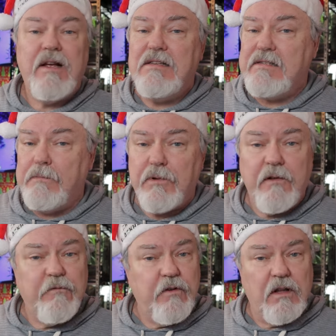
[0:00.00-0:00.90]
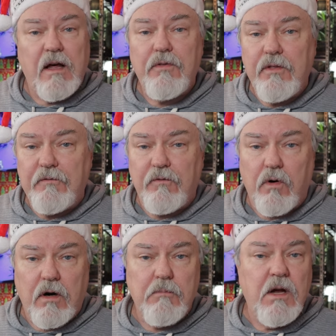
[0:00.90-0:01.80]
Simply fill out the
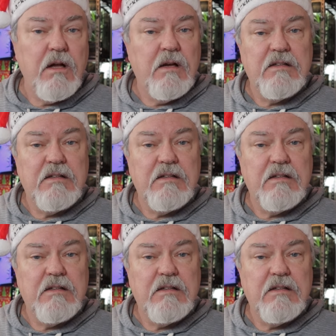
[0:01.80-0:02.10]
form.